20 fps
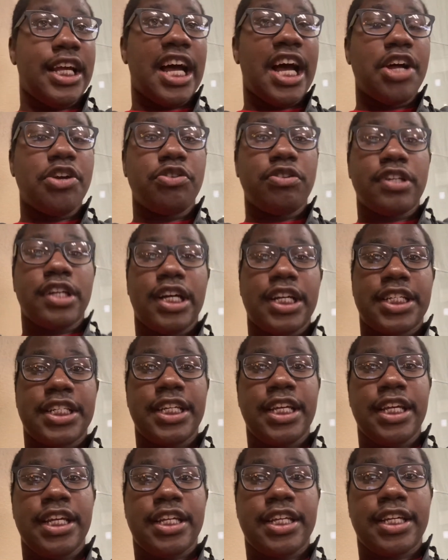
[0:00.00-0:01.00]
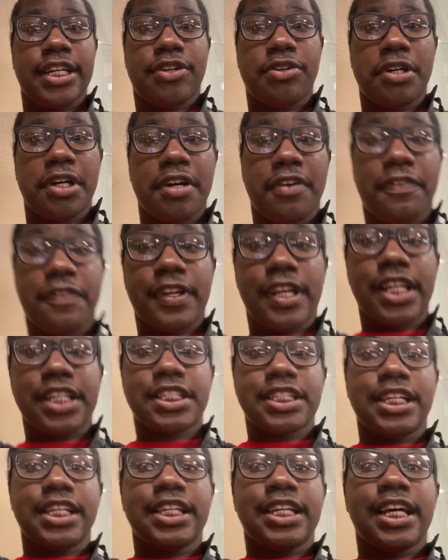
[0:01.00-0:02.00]
I do not take credit for that
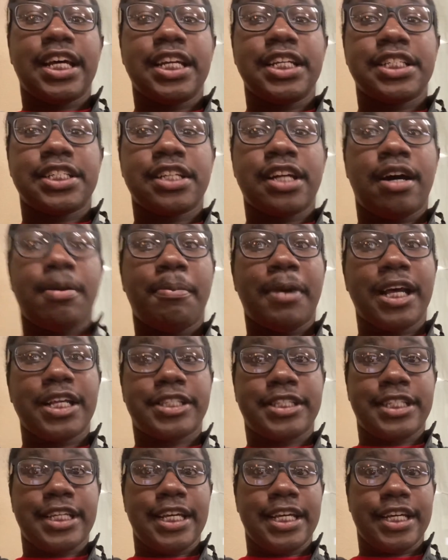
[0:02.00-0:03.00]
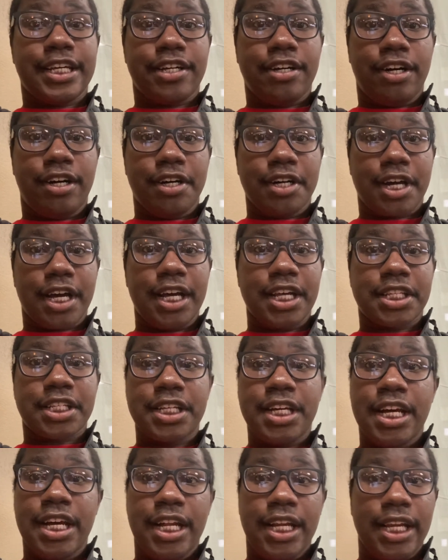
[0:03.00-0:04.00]
saying. That is not my saying at all, guys.
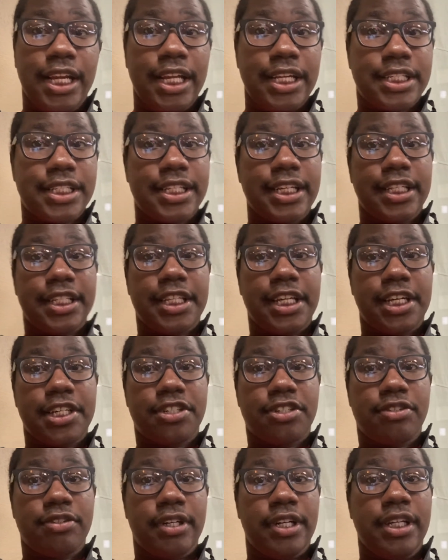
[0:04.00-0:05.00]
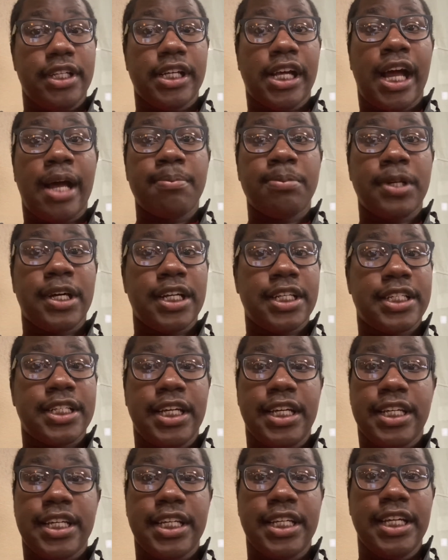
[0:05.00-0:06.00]
Let's get that straight. I'm not
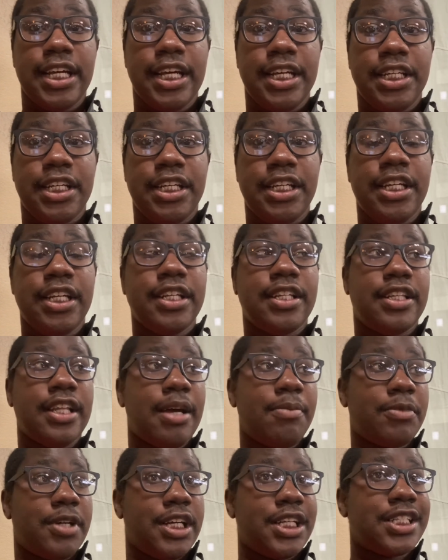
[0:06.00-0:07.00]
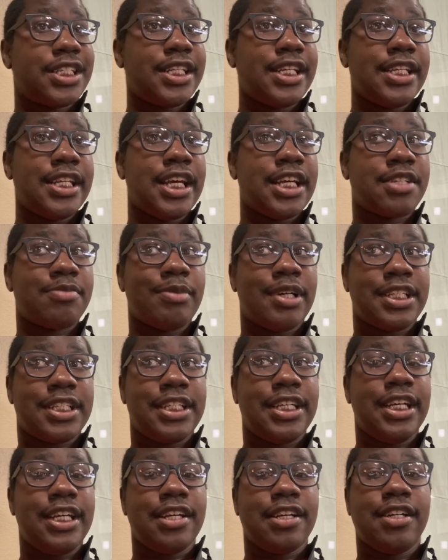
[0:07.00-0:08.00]
saying that's my
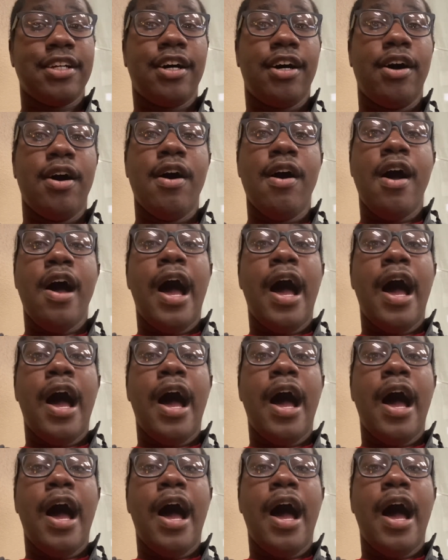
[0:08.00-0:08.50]
saying at all.